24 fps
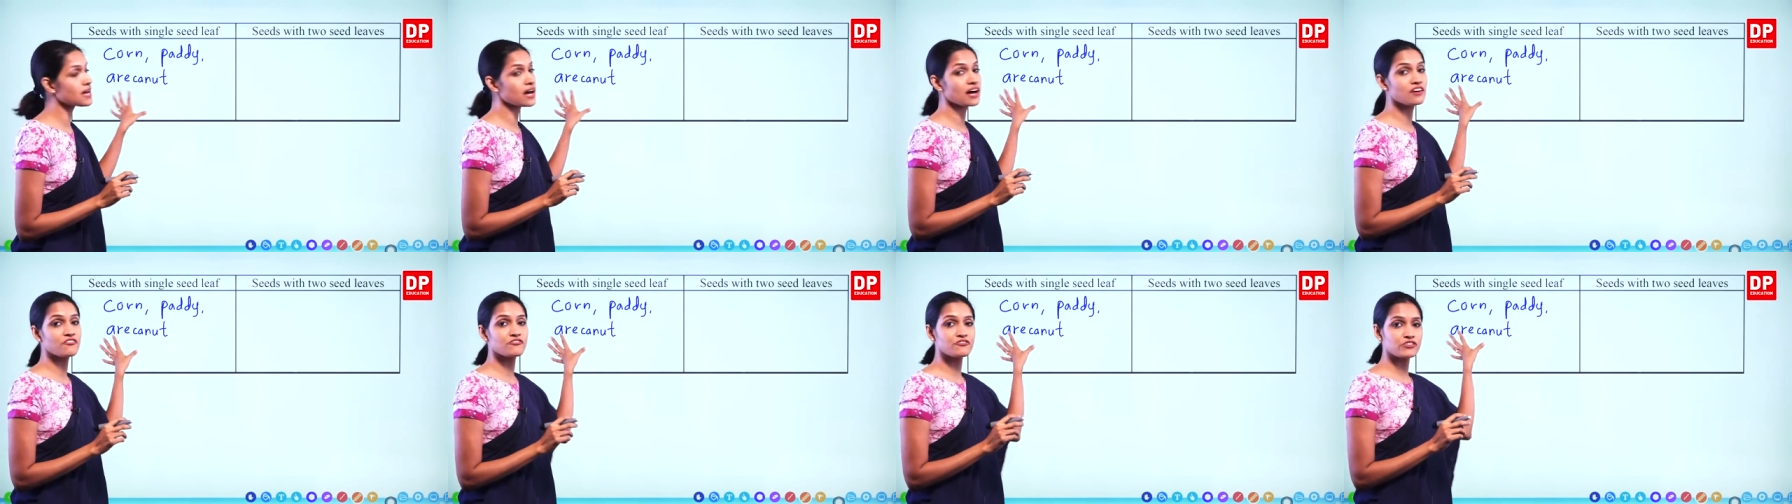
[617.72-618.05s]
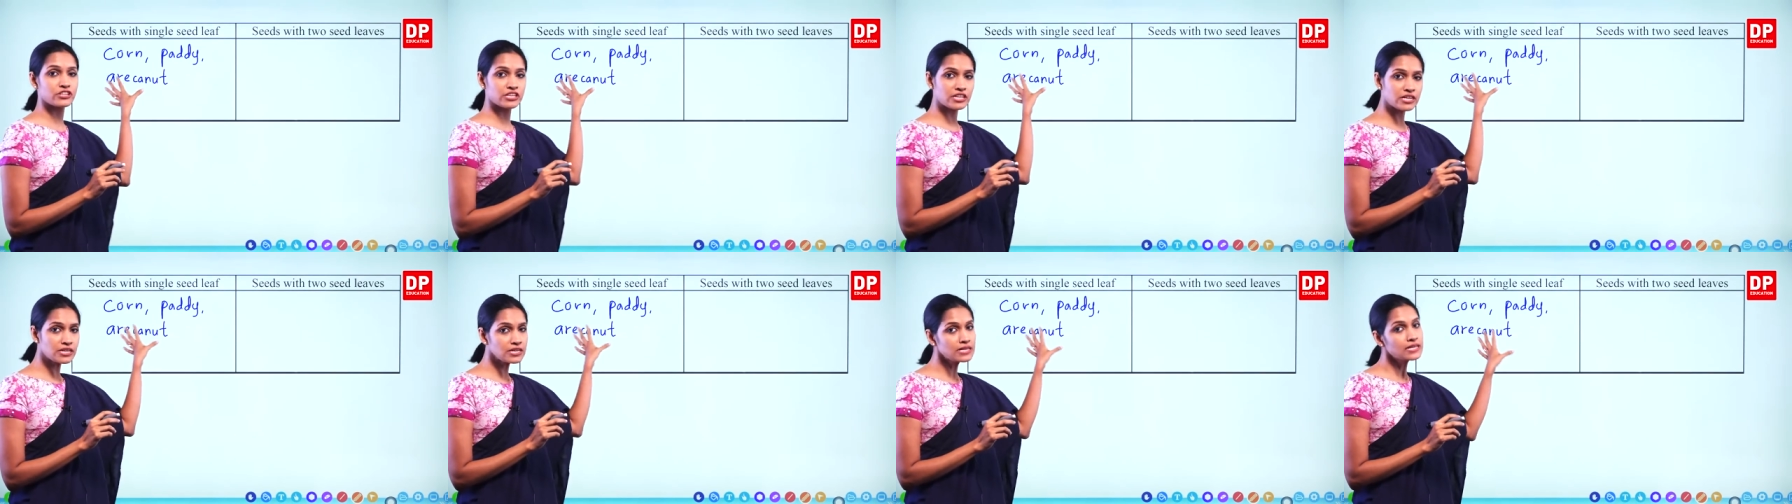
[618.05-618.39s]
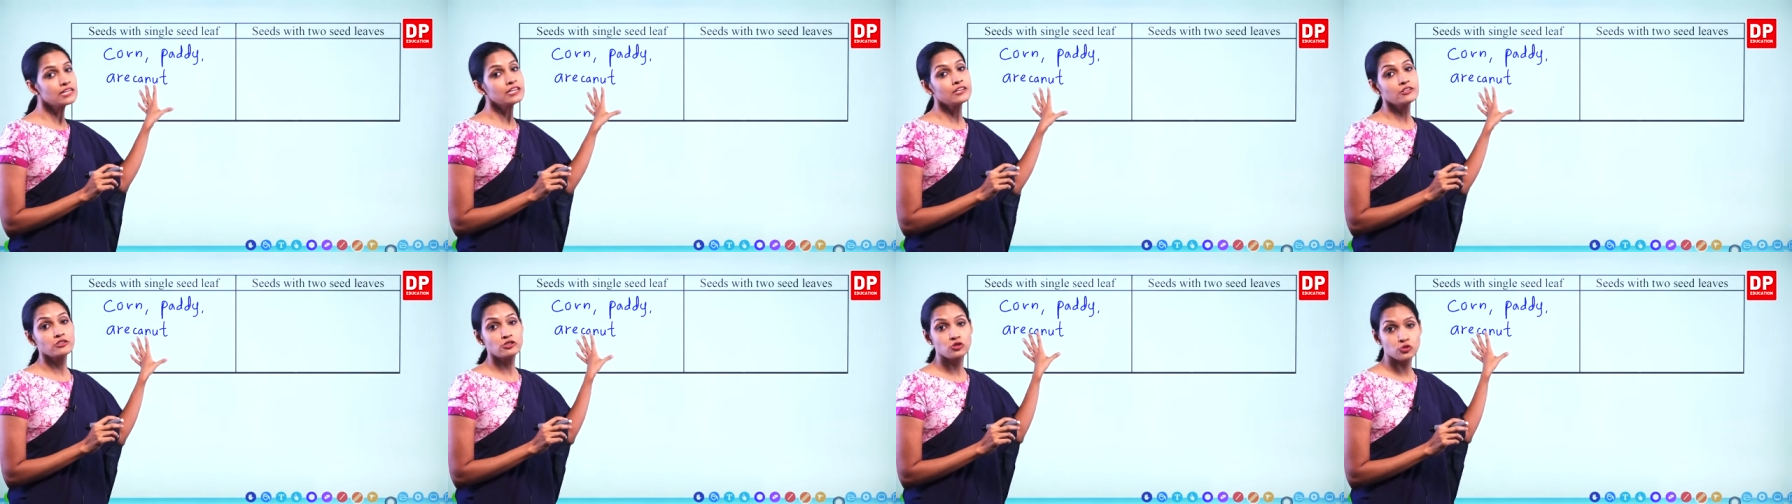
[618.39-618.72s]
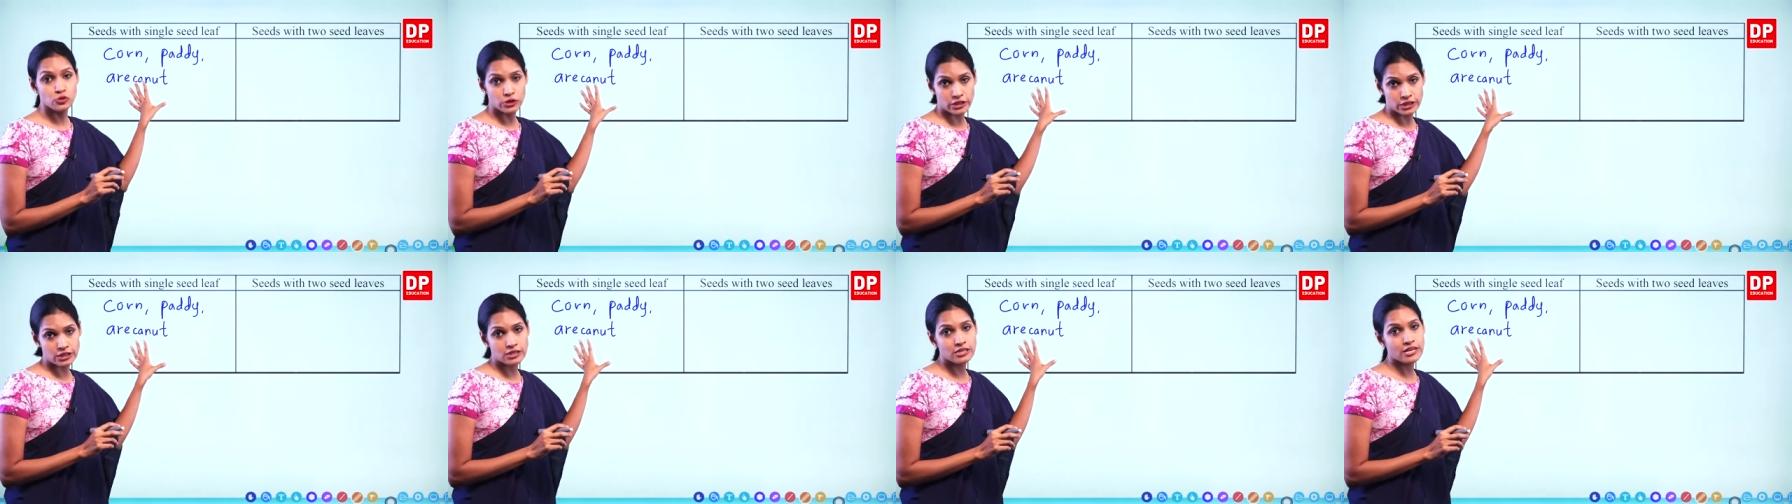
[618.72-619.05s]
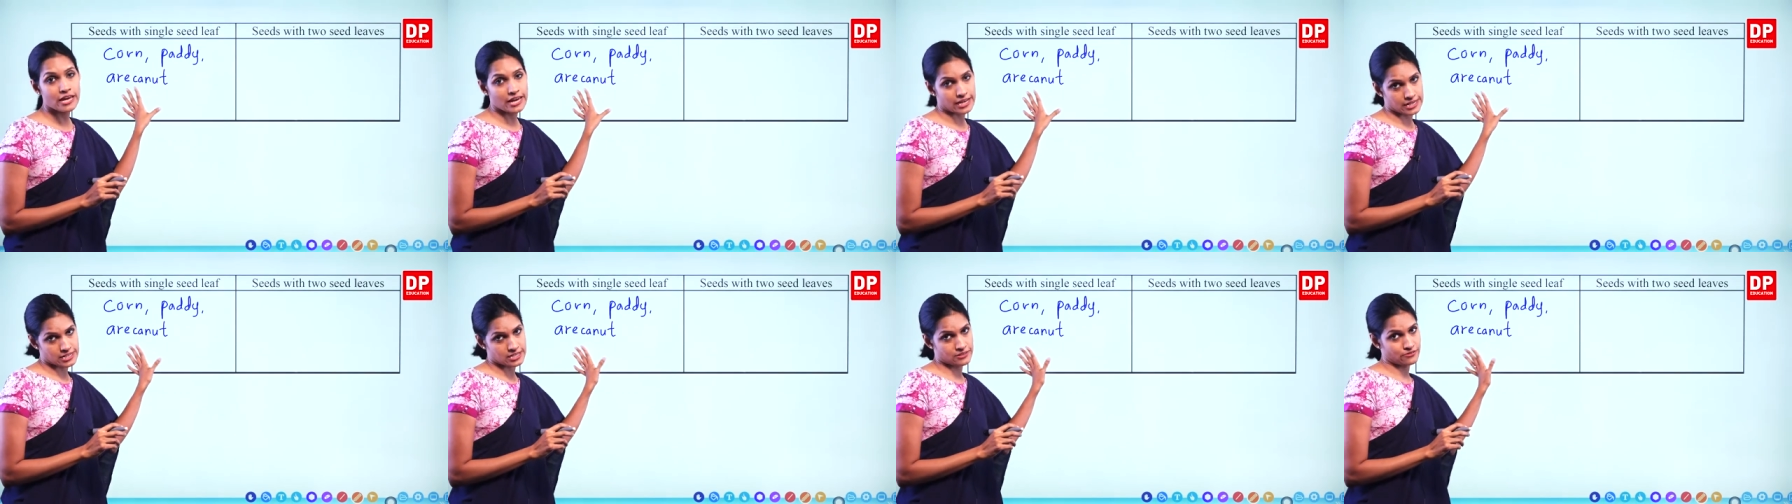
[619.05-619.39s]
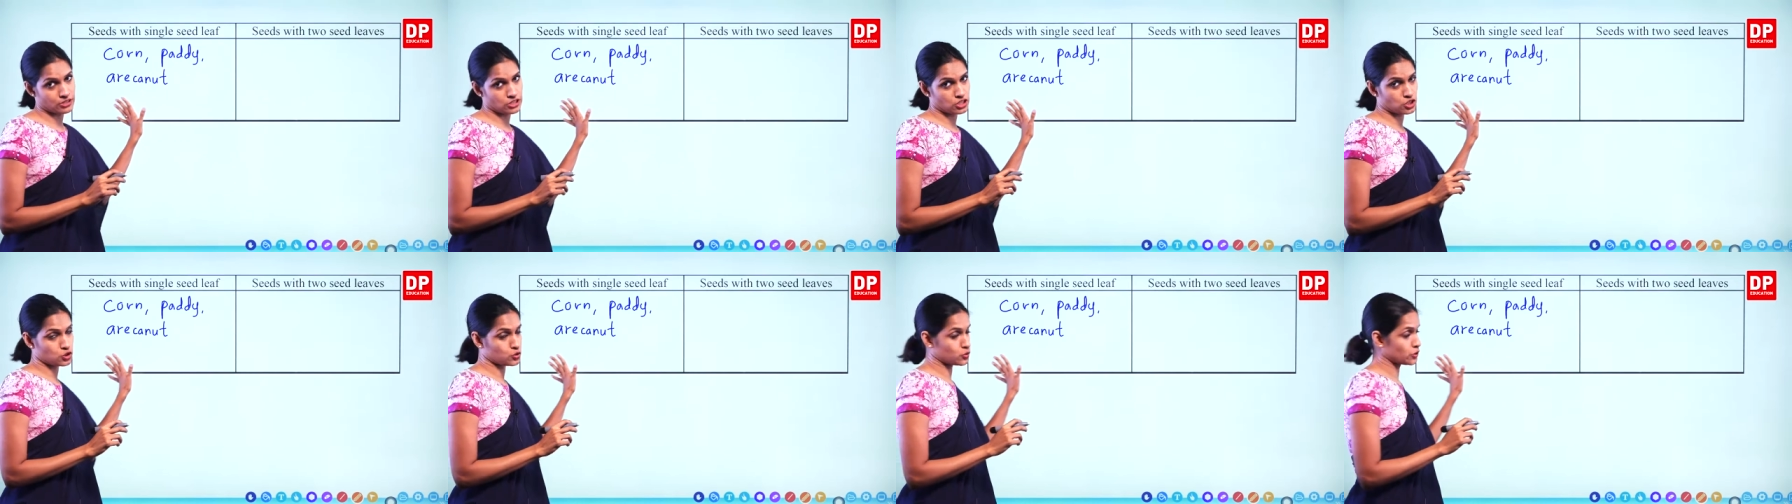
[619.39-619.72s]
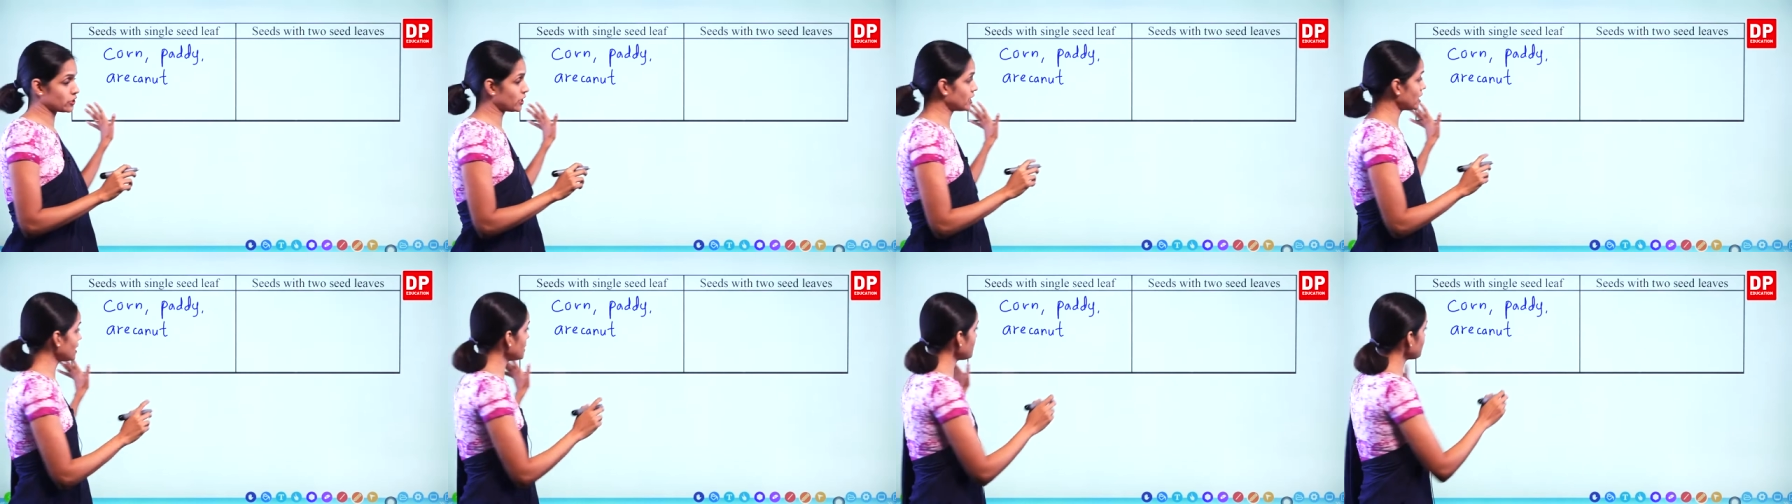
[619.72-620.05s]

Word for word: after doing the activity, okay?